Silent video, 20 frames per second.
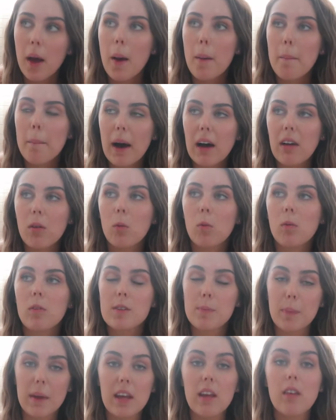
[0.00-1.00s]
but
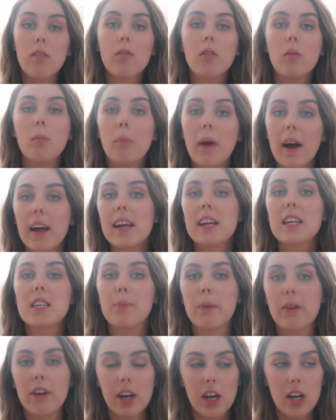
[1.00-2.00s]
speaking from my
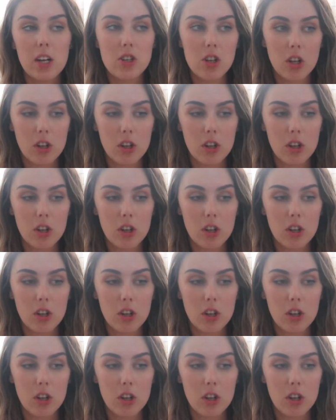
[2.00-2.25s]
experience